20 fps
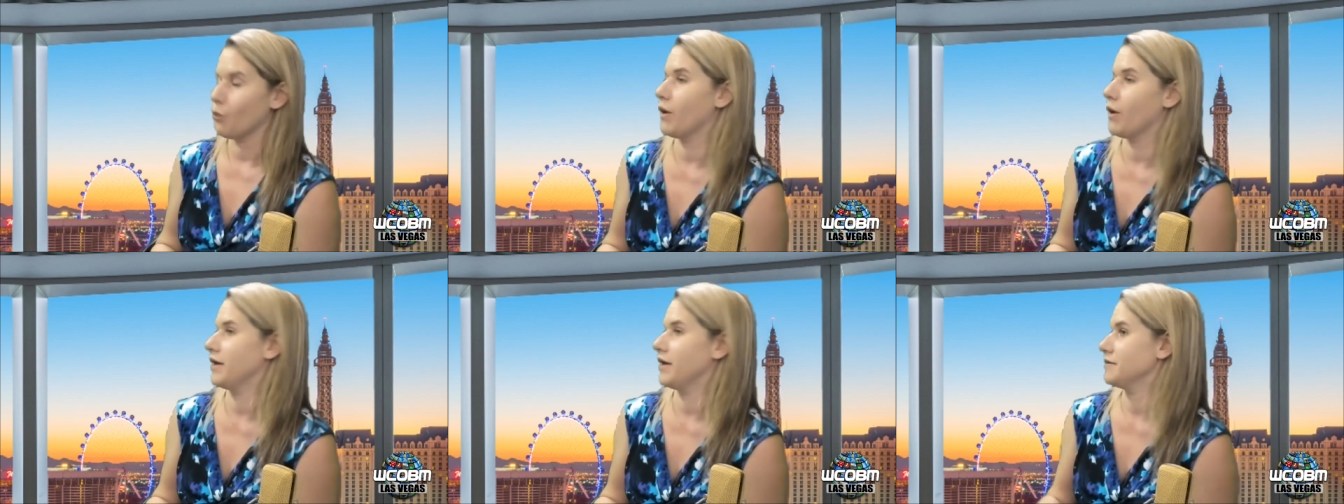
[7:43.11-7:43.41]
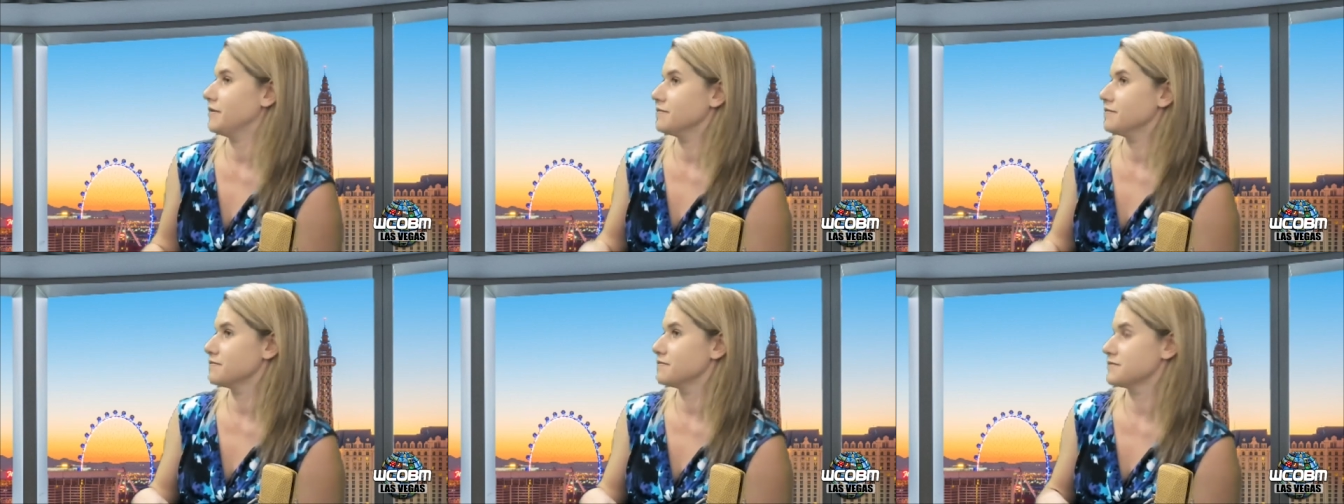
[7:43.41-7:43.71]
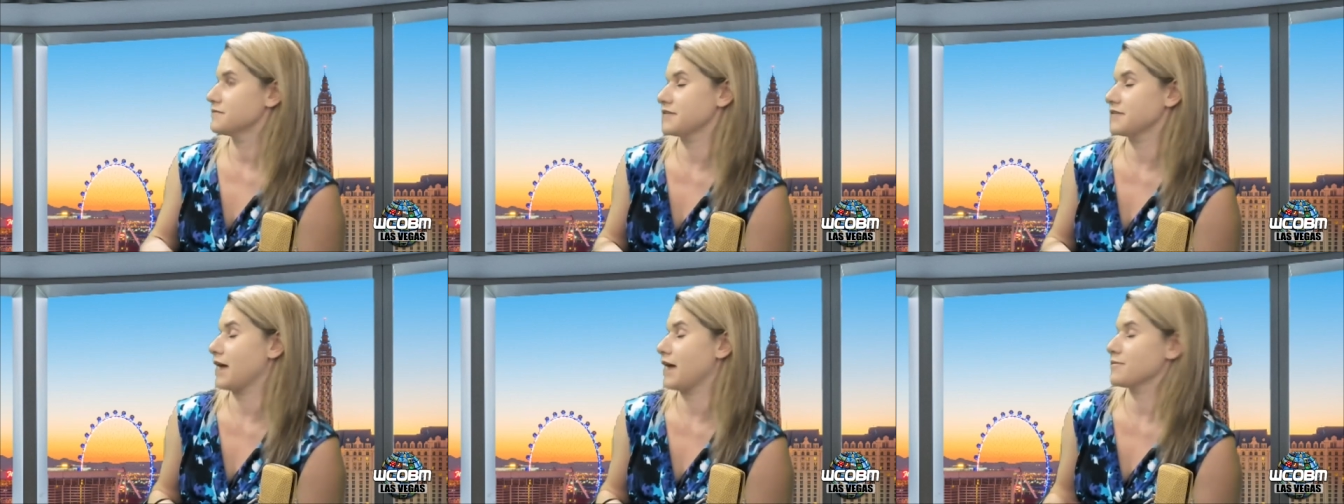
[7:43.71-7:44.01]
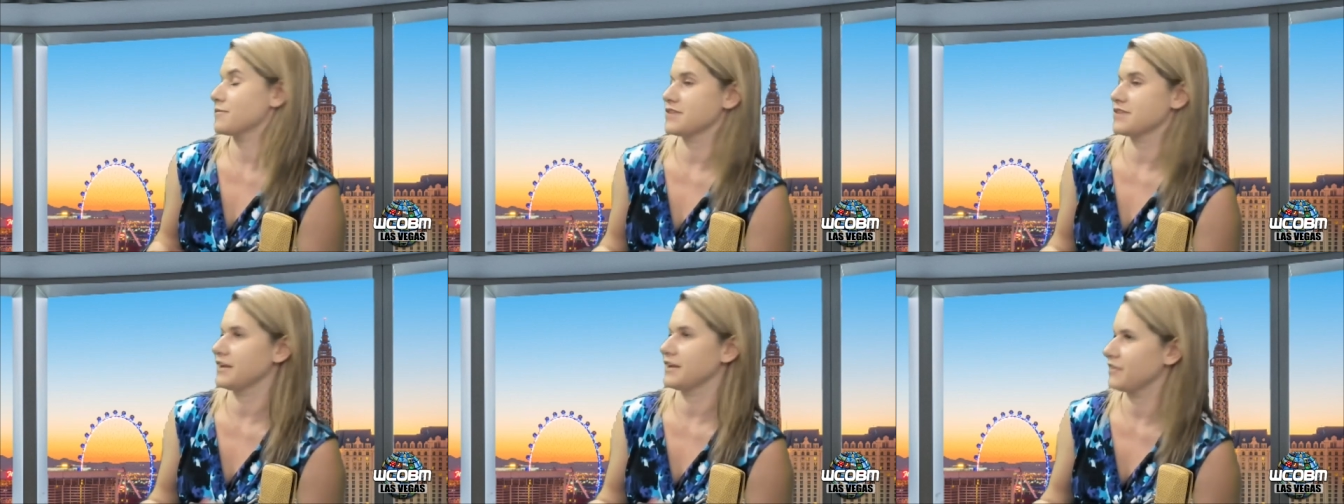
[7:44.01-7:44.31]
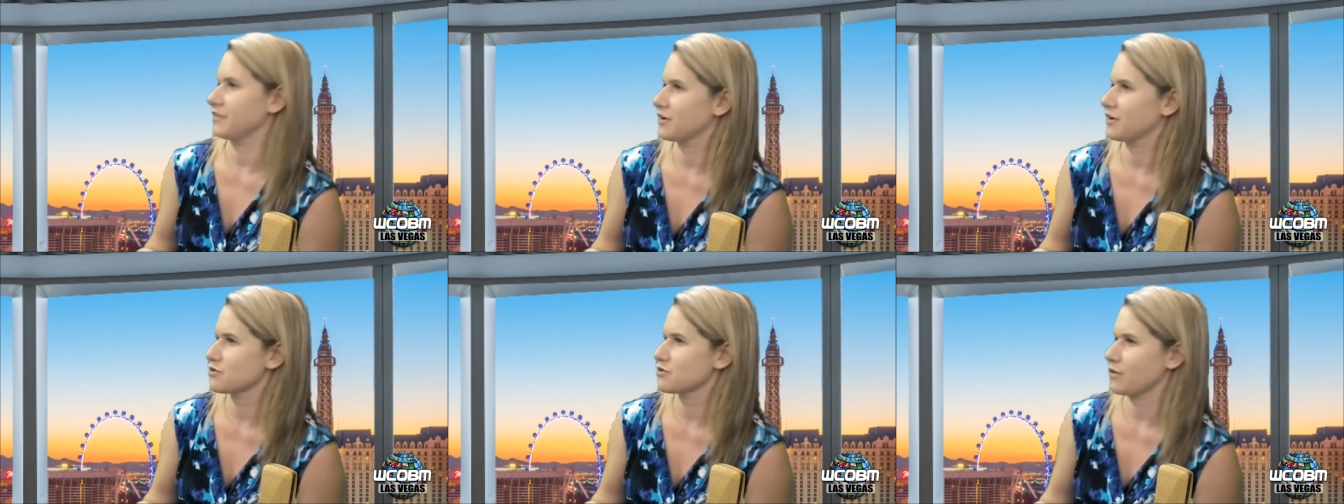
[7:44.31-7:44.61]
one time
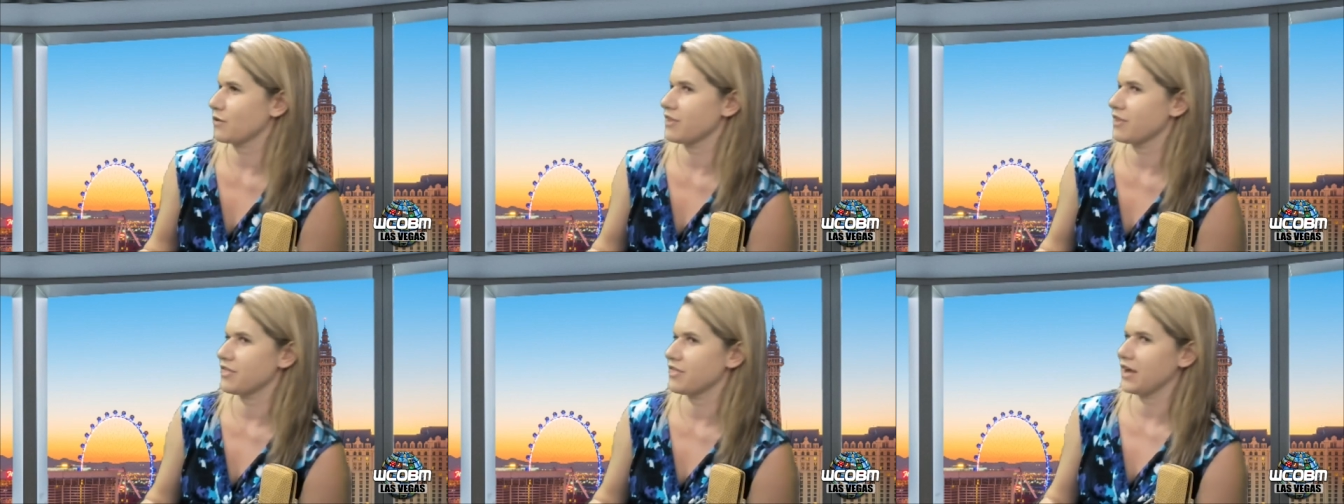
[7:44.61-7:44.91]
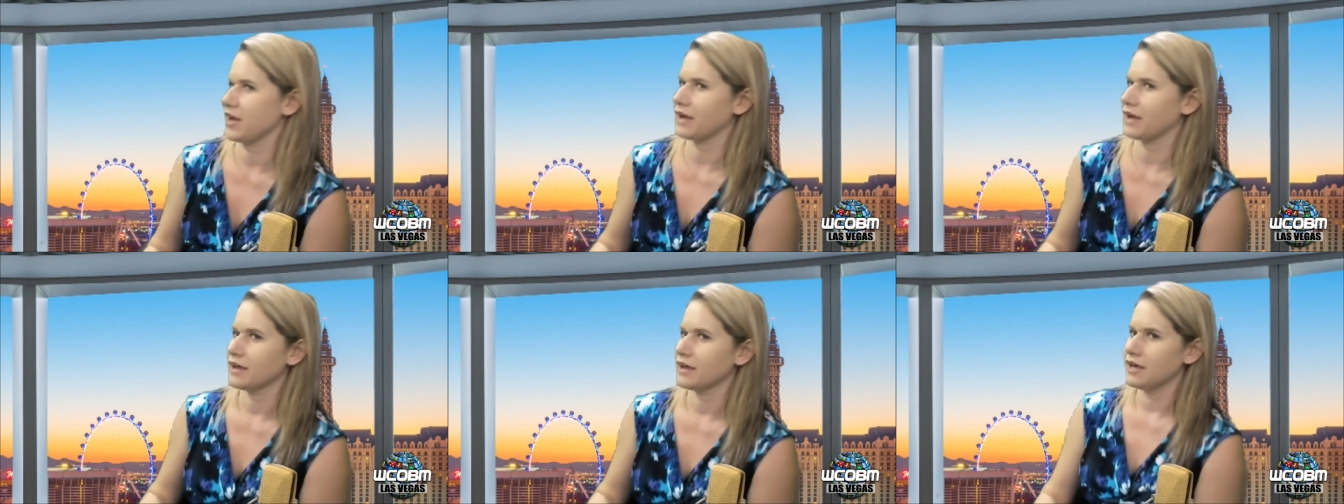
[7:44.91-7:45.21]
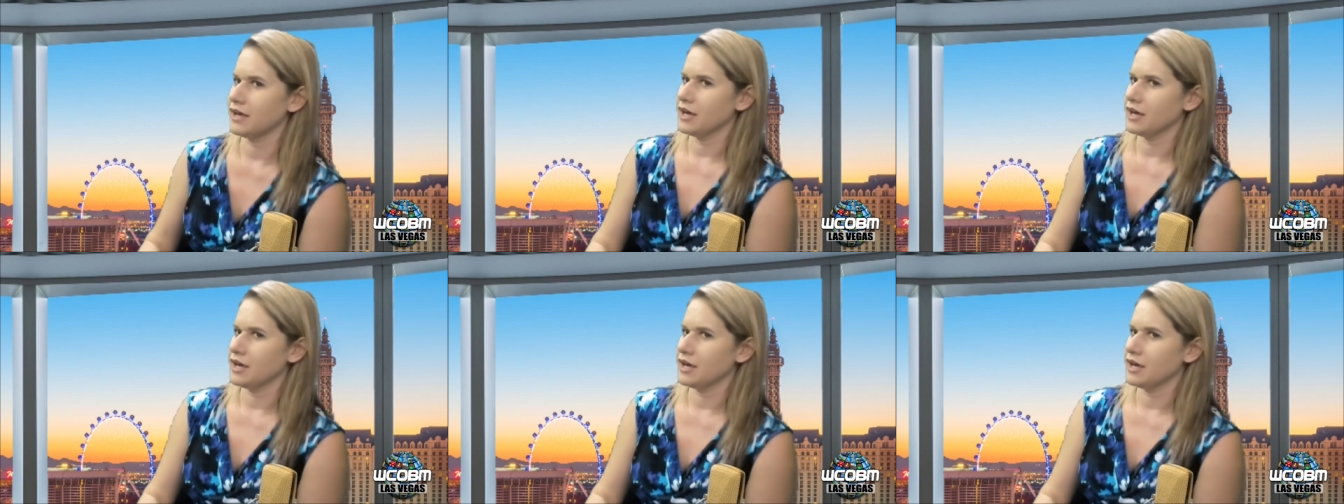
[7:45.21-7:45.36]
sitting there. So I think,